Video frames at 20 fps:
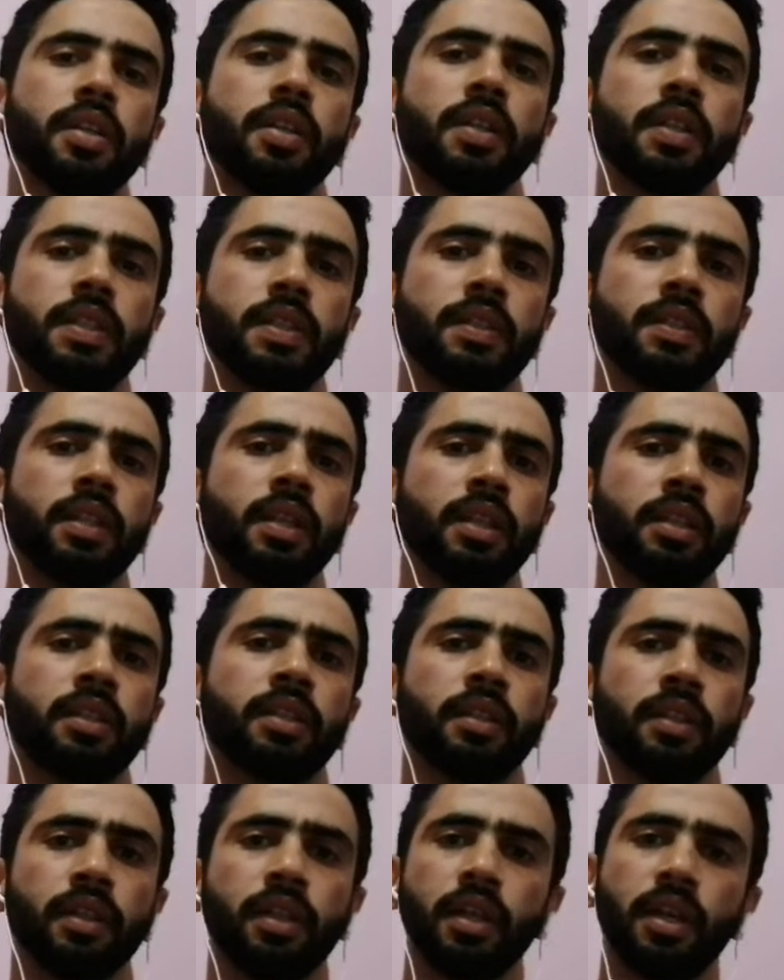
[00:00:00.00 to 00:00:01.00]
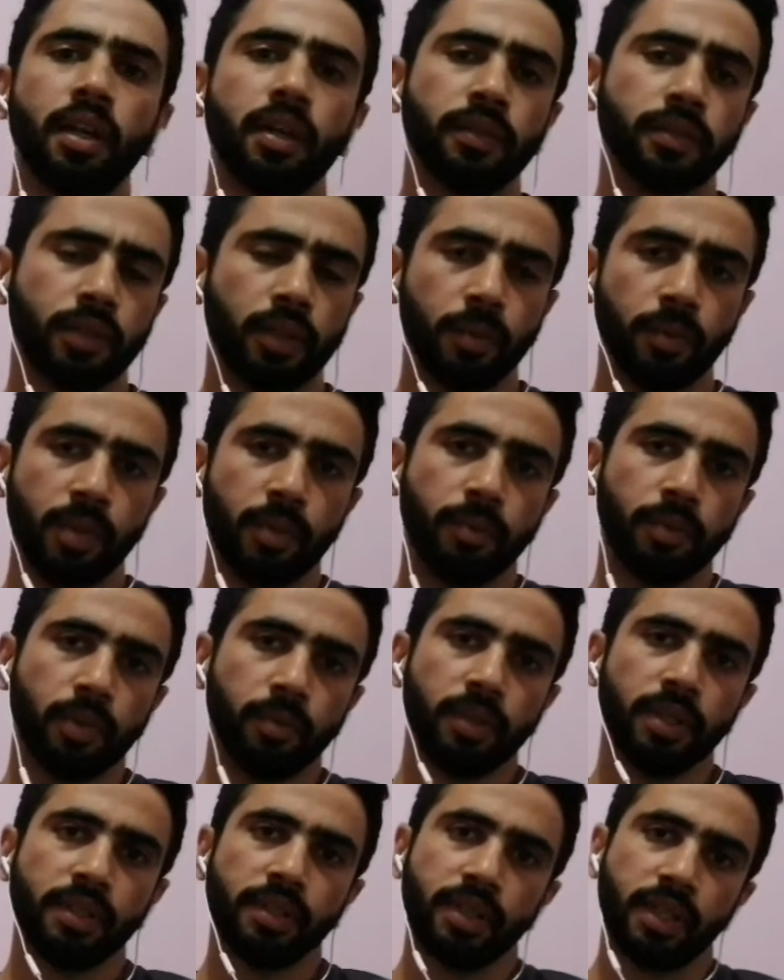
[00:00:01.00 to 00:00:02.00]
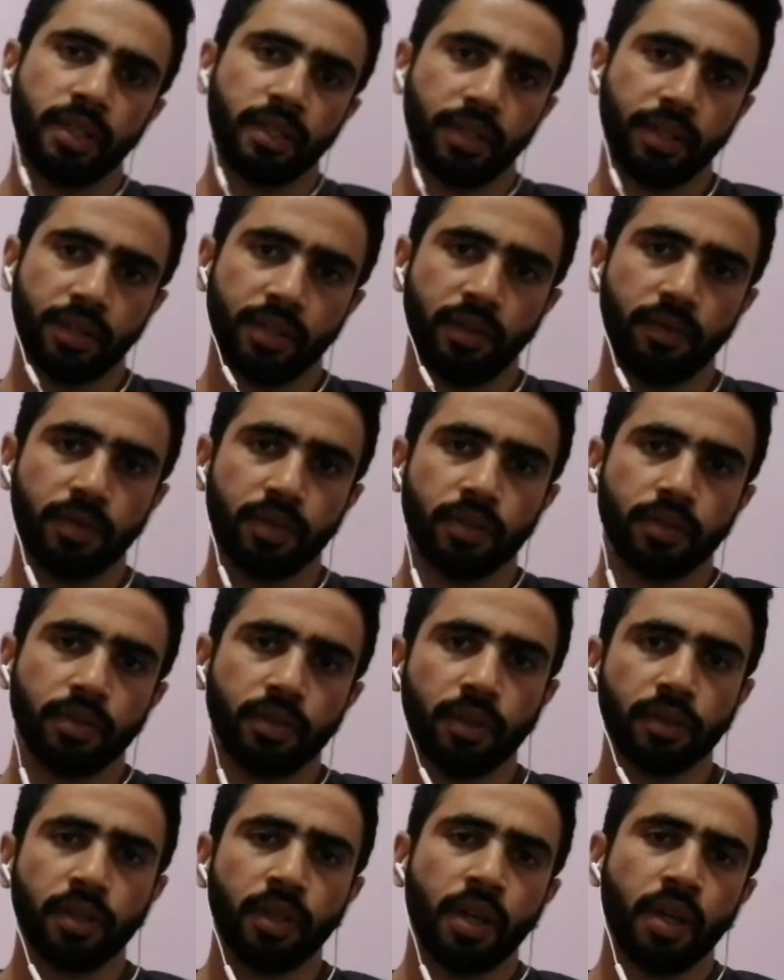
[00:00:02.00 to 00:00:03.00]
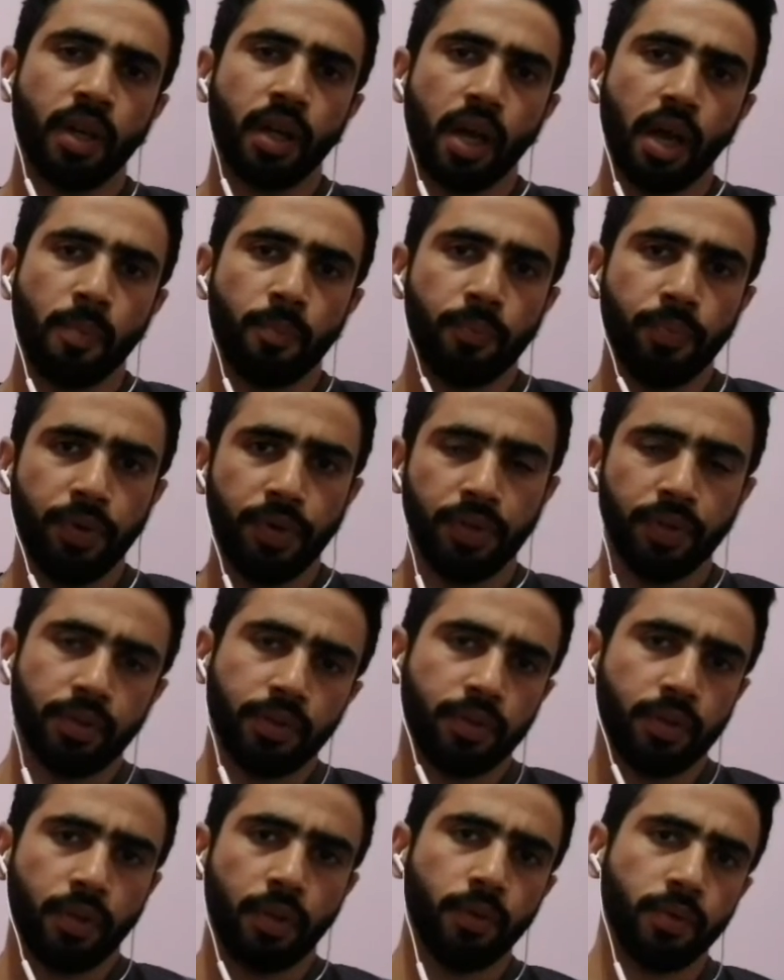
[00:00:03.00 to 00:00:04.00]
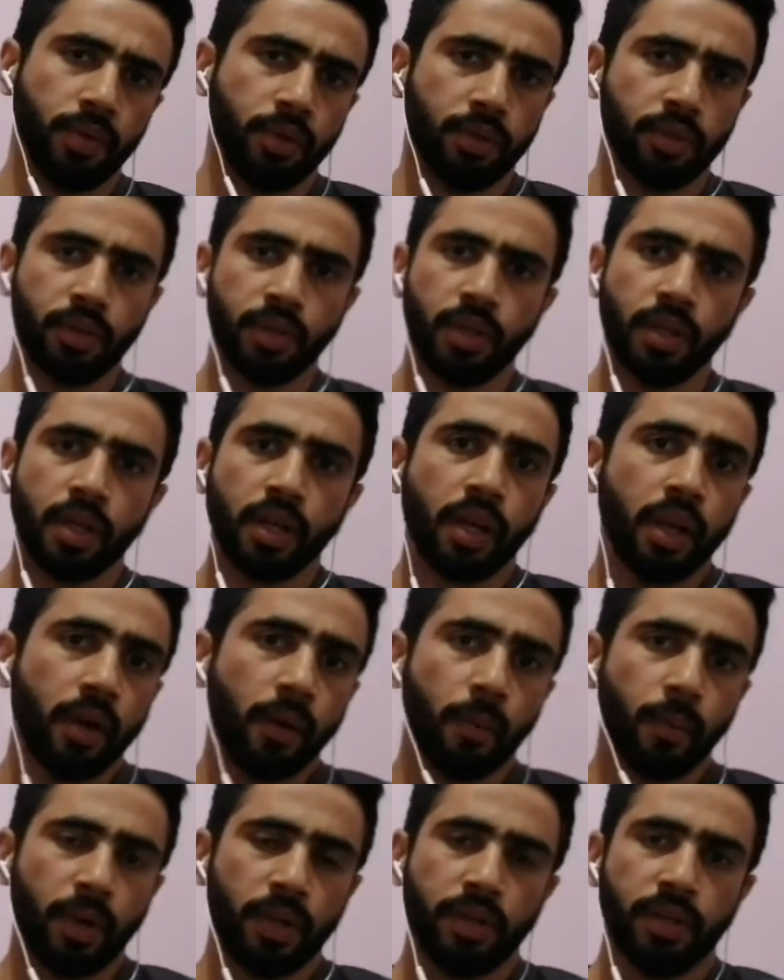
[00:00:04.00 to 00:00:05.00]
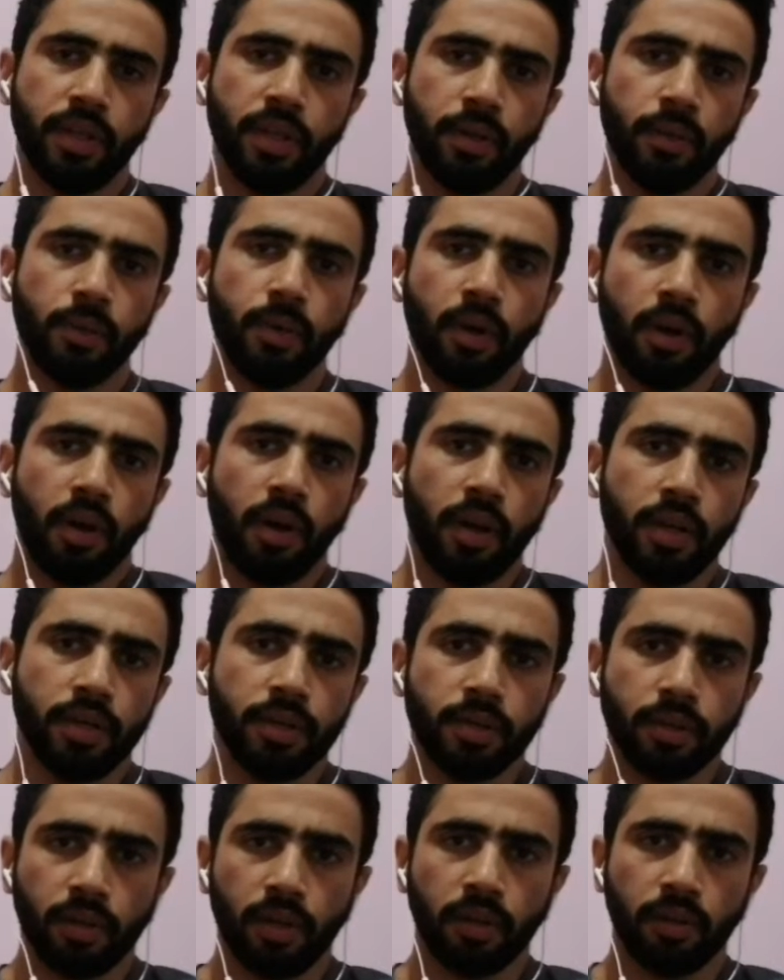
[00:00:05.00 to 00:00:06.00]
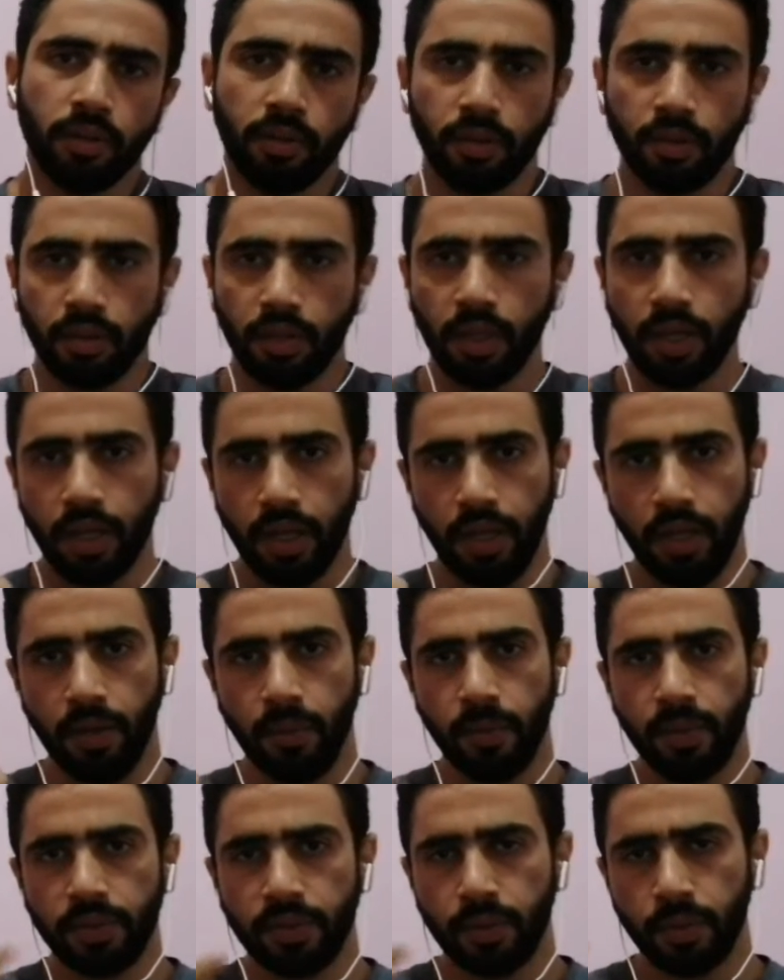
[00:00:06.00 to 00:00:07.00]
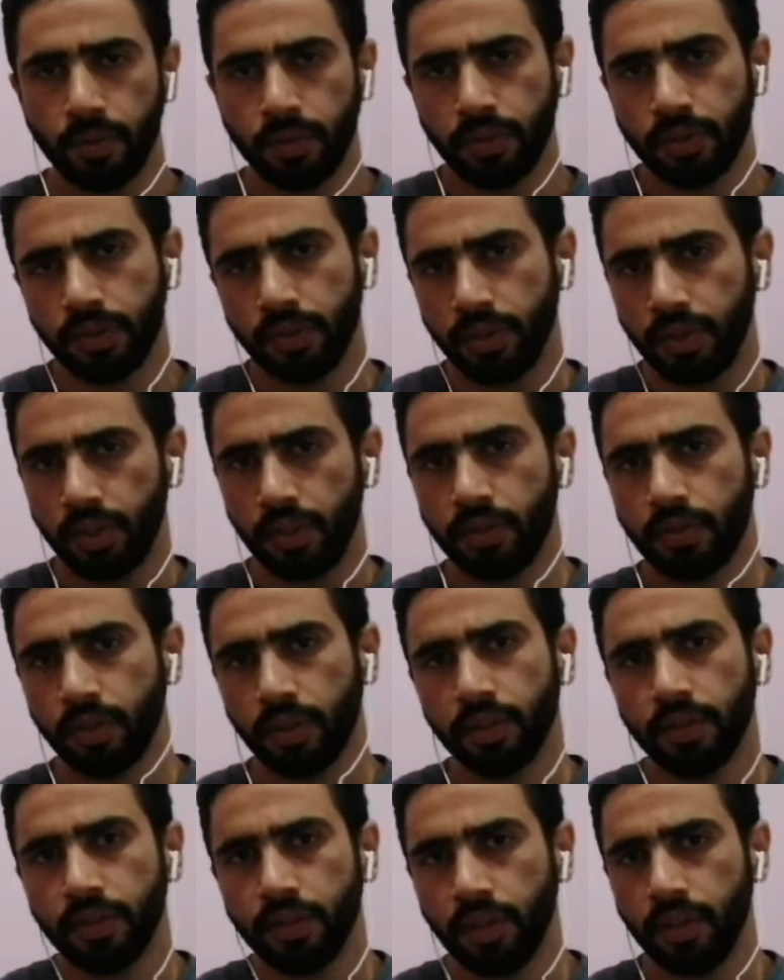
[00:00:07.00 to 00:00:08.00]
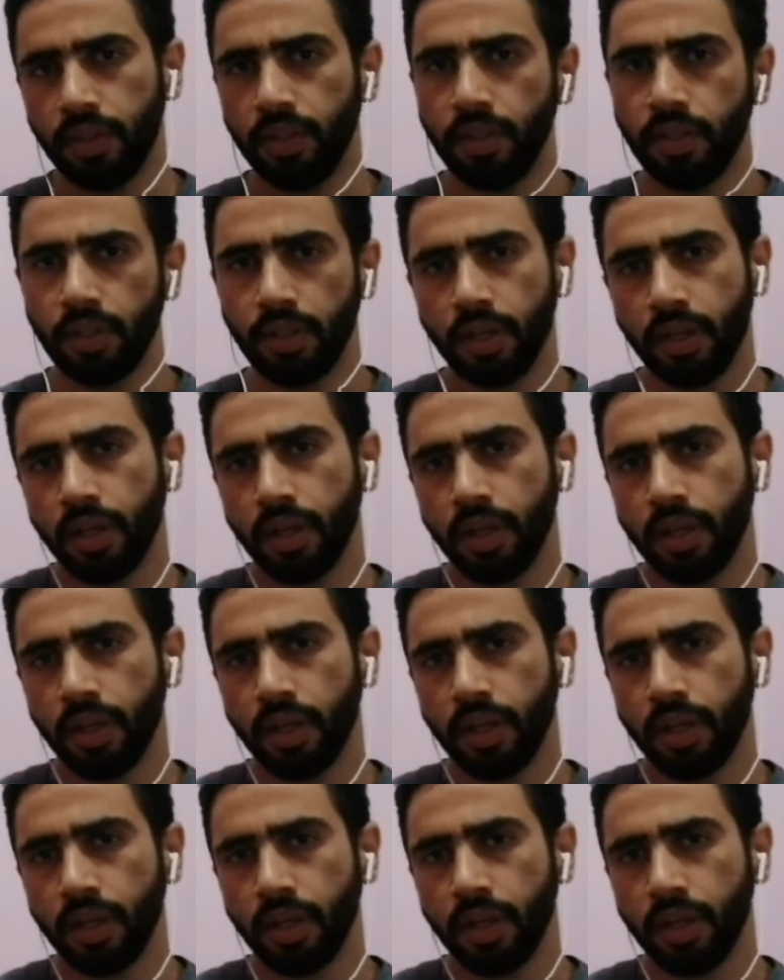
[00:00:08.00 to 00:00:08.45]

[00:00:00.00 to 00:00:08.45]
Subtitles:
is that from the moment that activity starts appearing to the user, when the UI when the user starts seeing